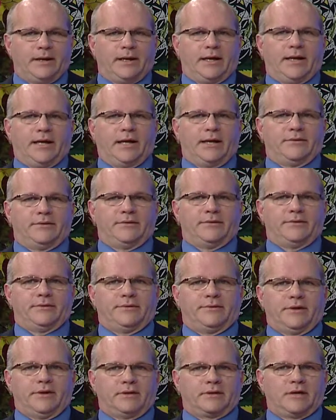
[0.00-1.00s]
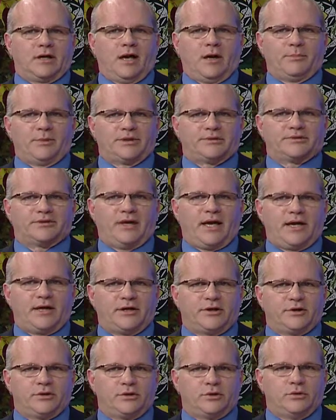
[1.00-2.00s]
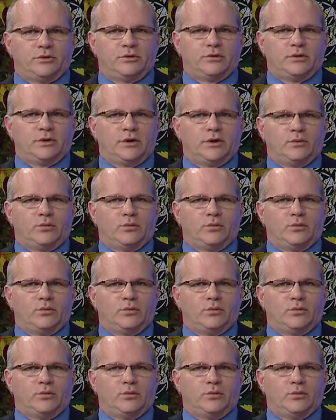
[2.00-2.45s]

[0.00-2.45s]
And they'll come and say to you,